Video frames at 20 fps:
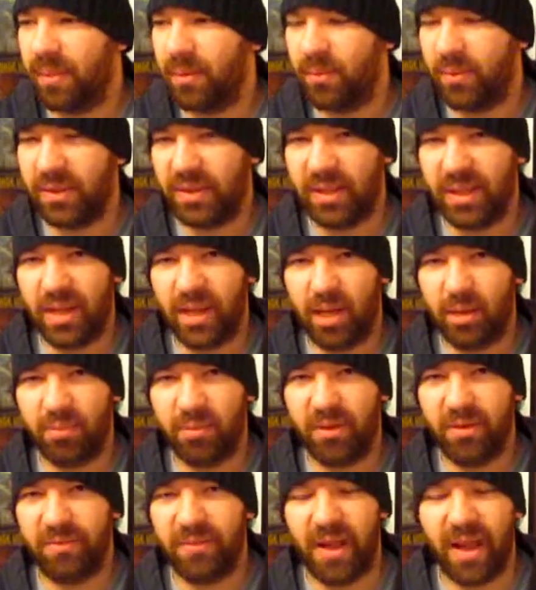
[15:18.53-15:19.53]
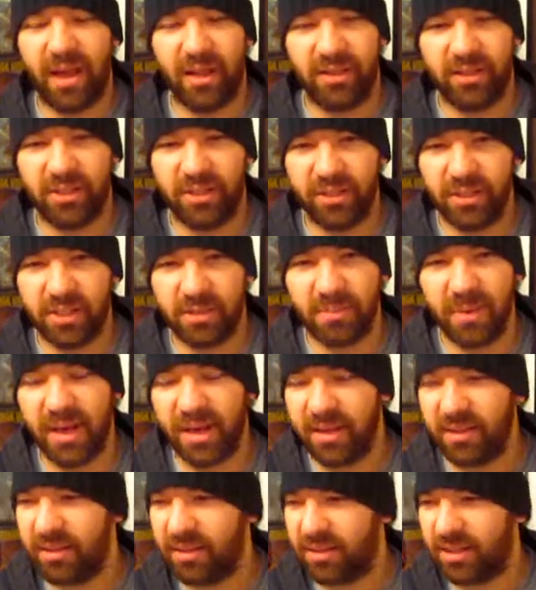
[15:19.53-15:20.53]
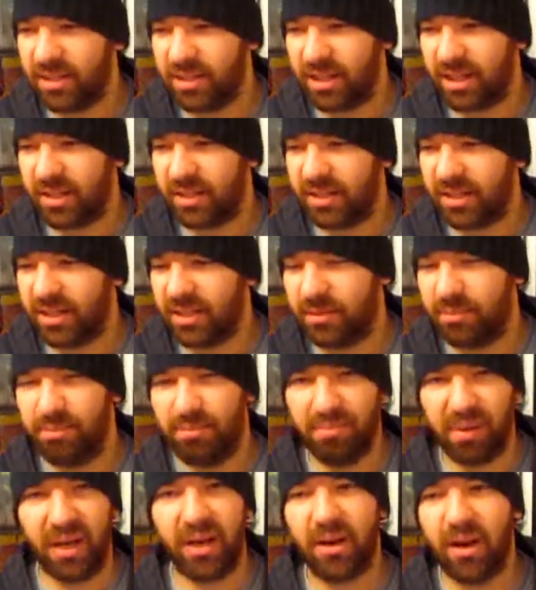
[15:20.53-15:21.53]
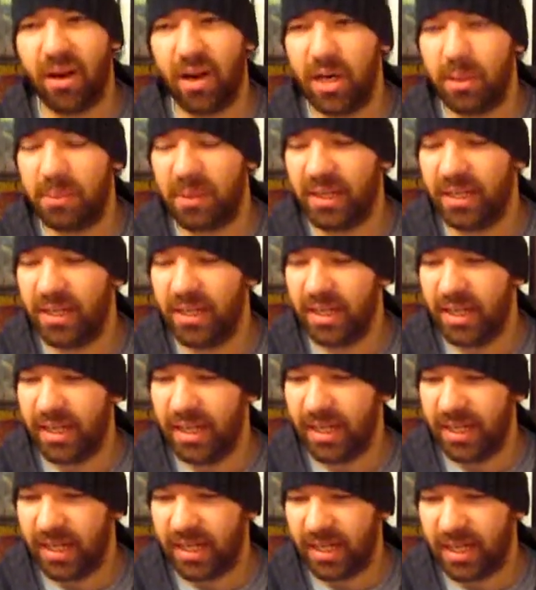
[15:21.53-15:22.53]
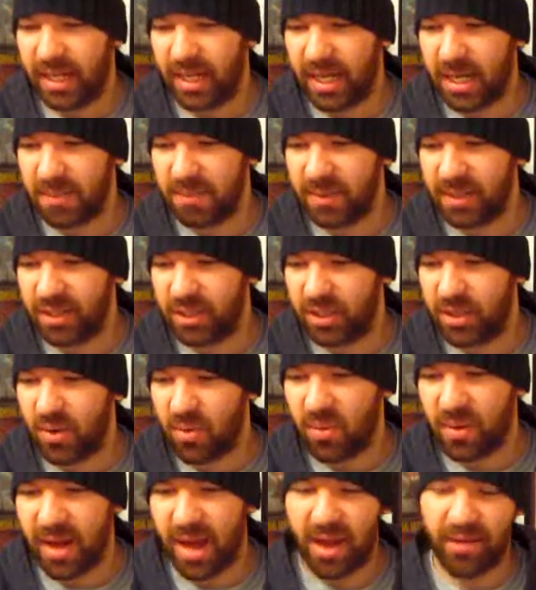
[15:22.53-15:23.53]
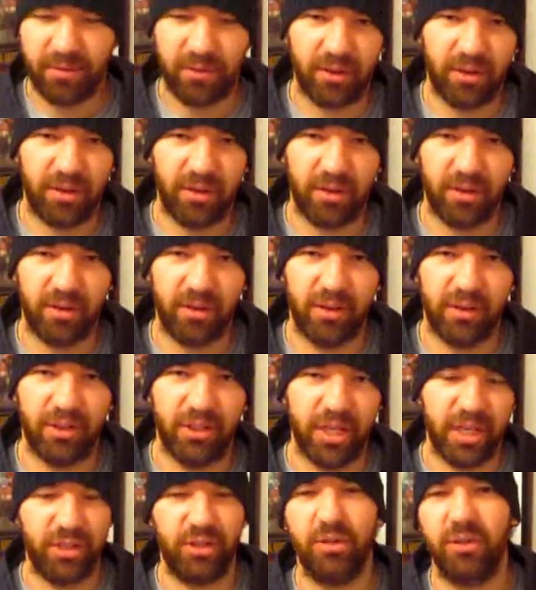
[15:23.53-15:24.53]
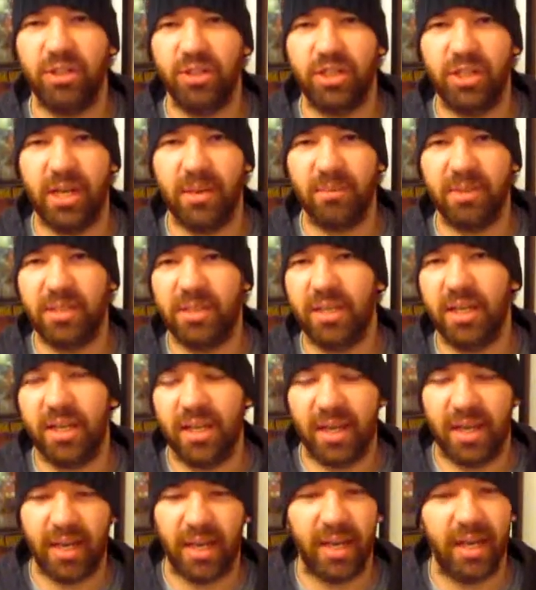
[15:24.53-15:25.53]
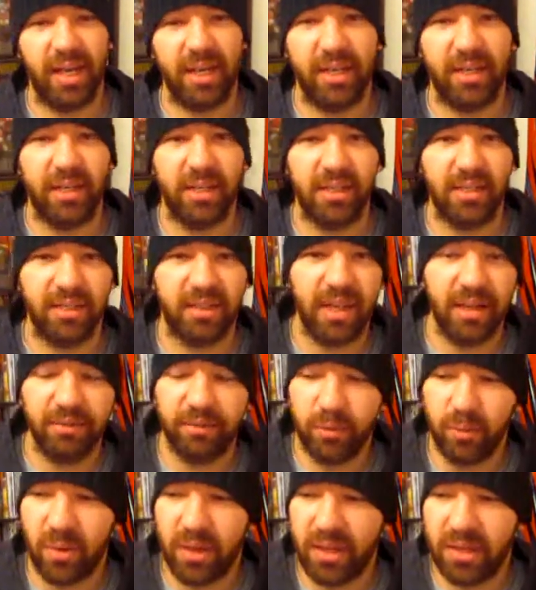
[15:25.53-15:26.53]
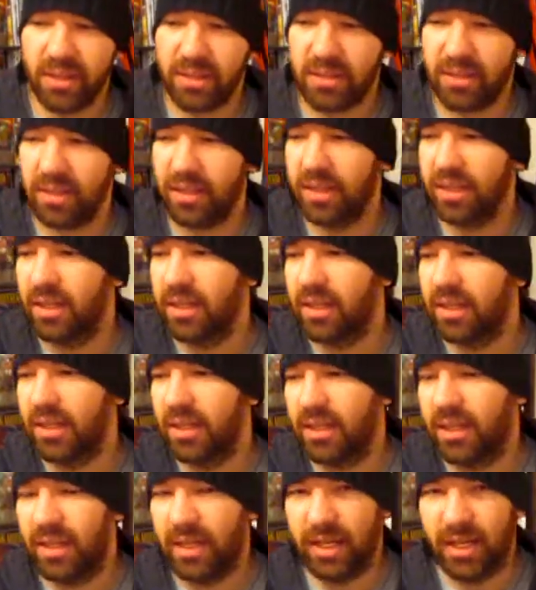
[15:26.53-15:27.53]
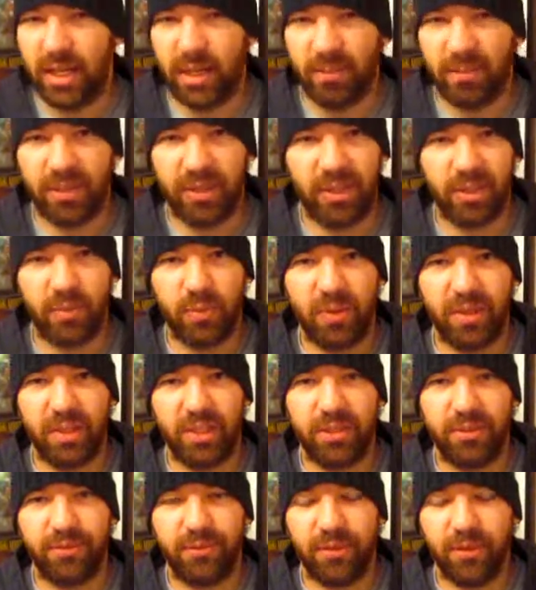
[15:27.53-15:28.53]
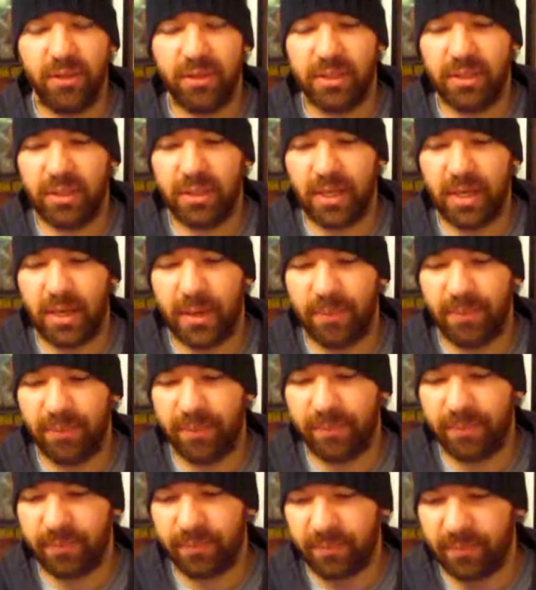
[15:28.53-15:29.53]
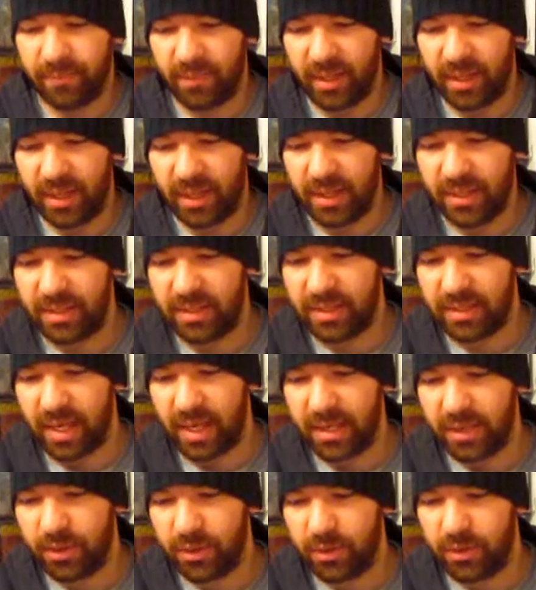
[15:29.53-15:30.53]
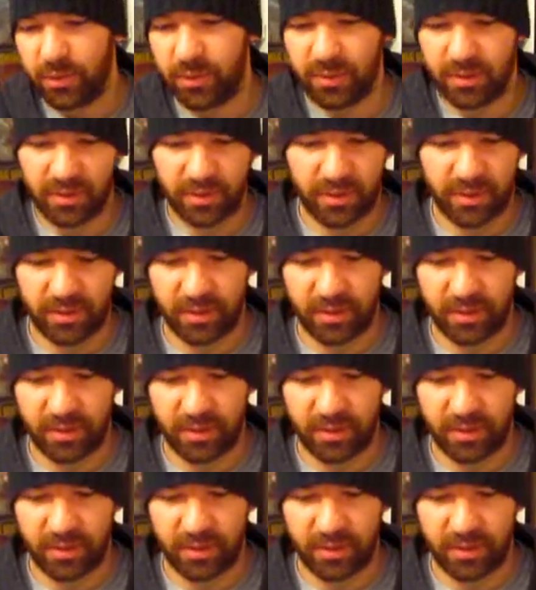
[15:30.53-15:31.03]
with the help of Alistair Smythe, he's got this bug army. Um, he's going after J. Jonah Jameson and his loved ones. Um, in this one, it's first um, his son, who is